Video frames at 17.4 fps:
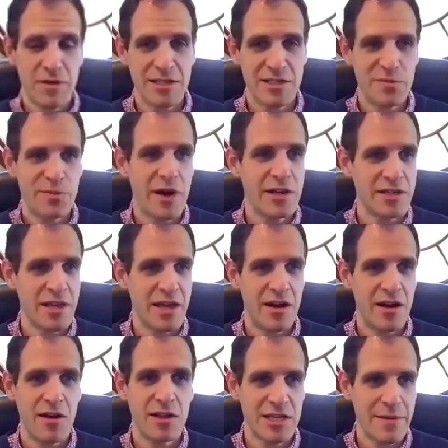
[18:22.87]
surprisingly, at
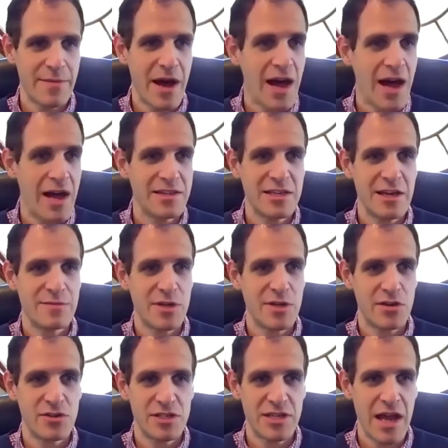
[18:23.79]
an all-time high. Teams
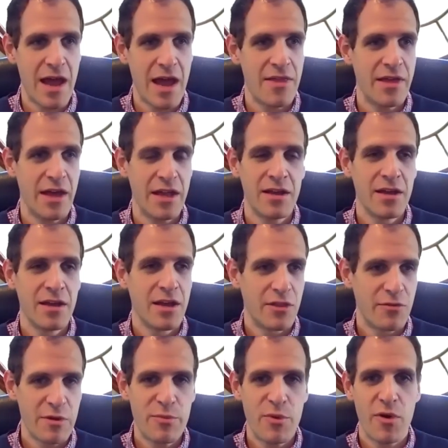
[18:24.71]
understand that
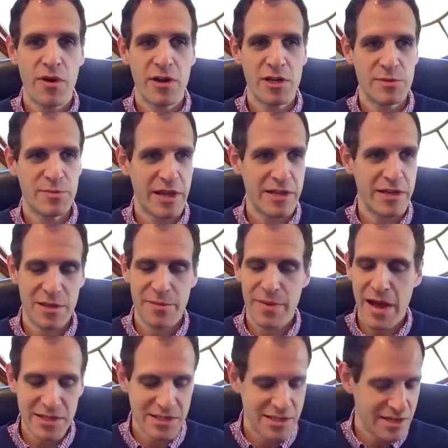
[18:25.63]
three-pointers plays at the
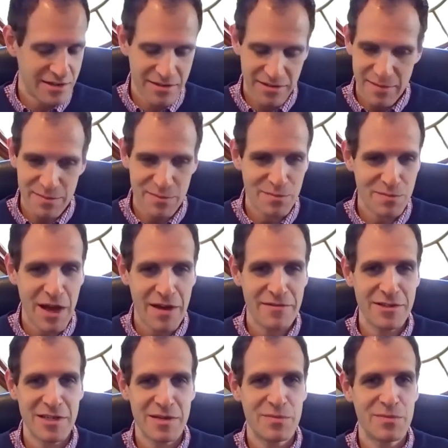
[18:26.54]
basket. I'm
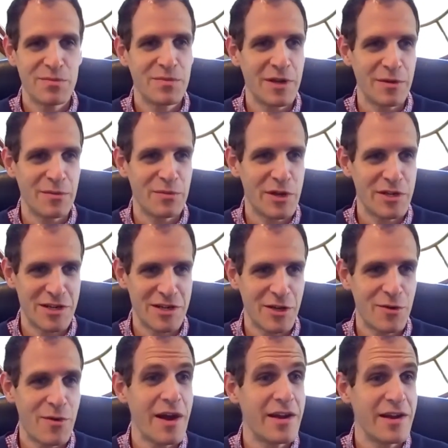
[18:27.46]
obviously, preaching to
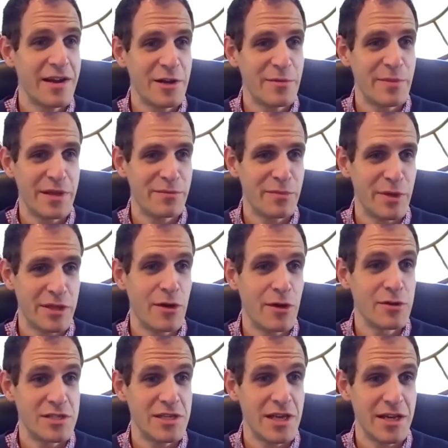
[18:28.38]
the choir here, but
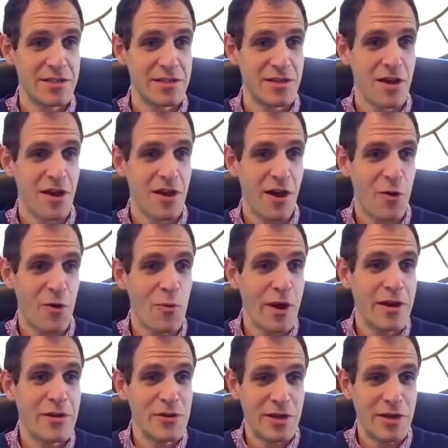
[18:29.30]
those things are
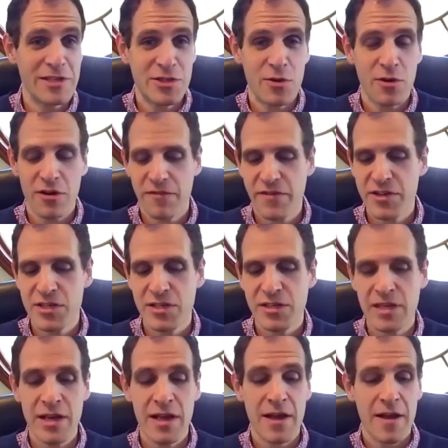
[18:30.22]
where you can score
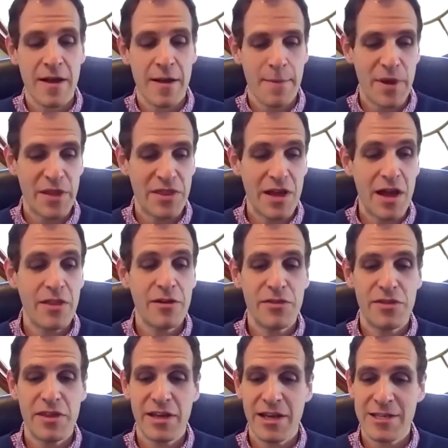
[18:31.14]
efficiently. But the other
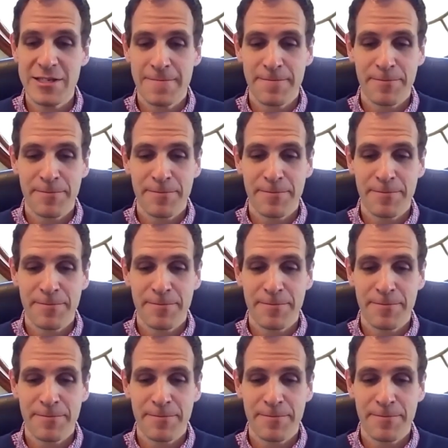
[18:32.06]
thing is